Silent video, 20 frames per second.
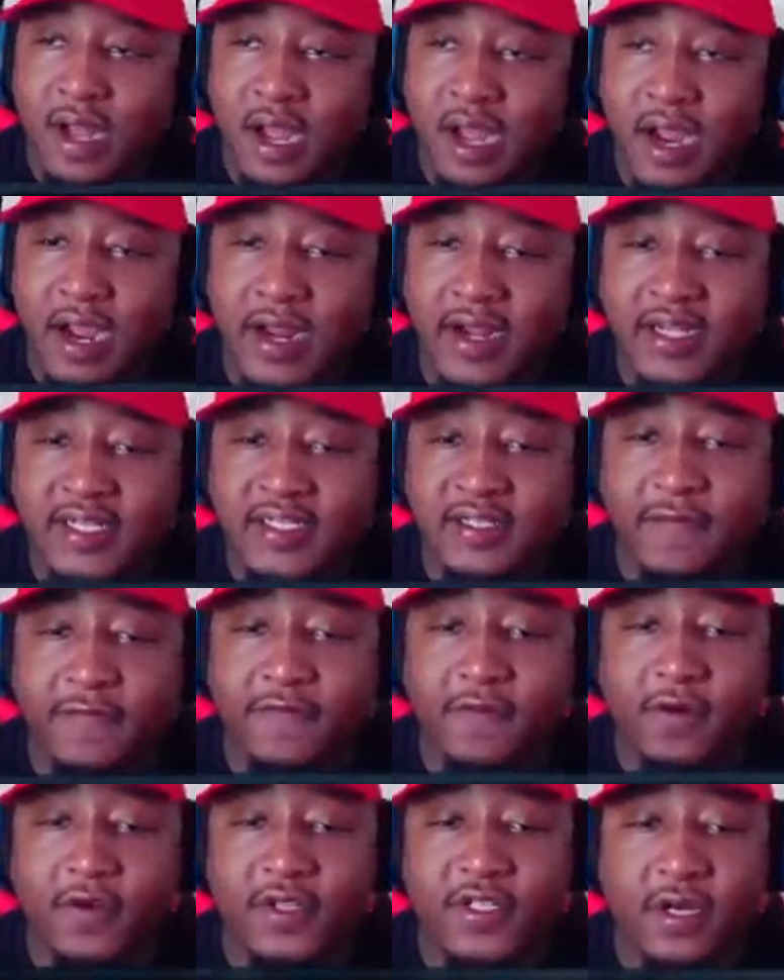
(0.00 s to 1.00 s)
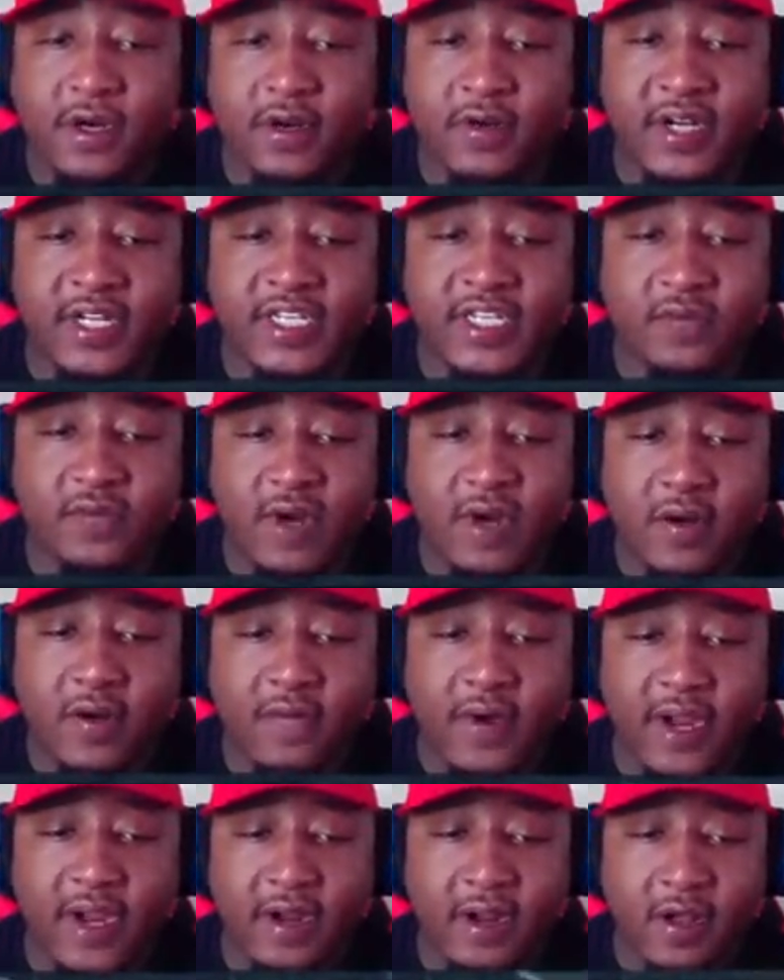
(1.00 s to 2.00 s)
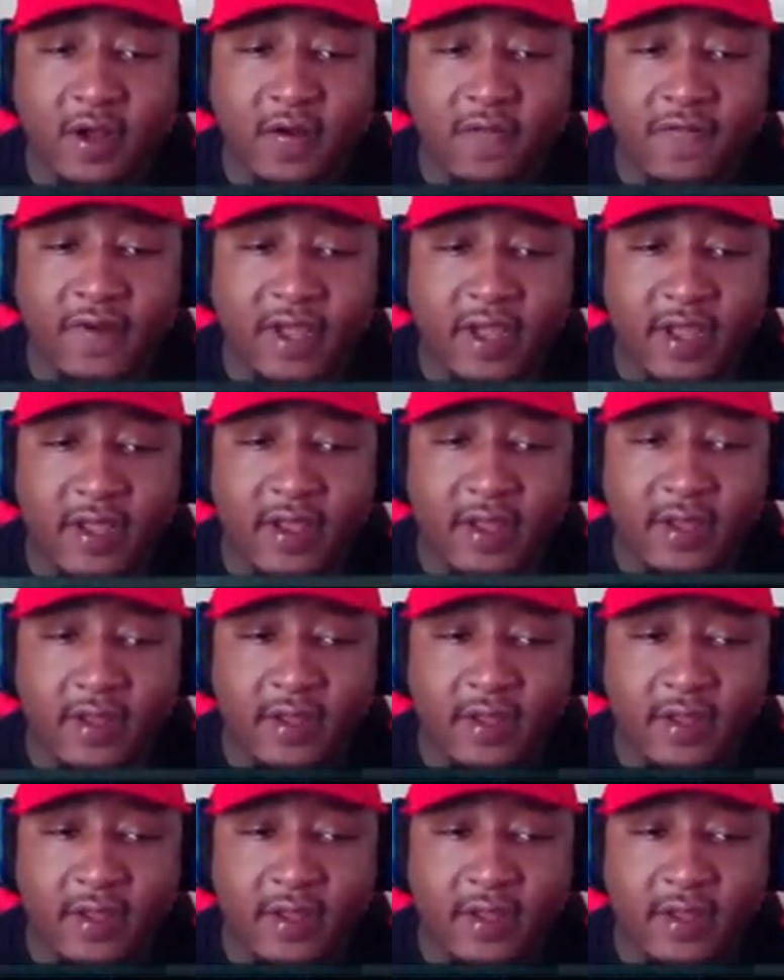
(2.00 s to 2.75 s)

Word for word: All right, this is a full circle. This is where I ran off at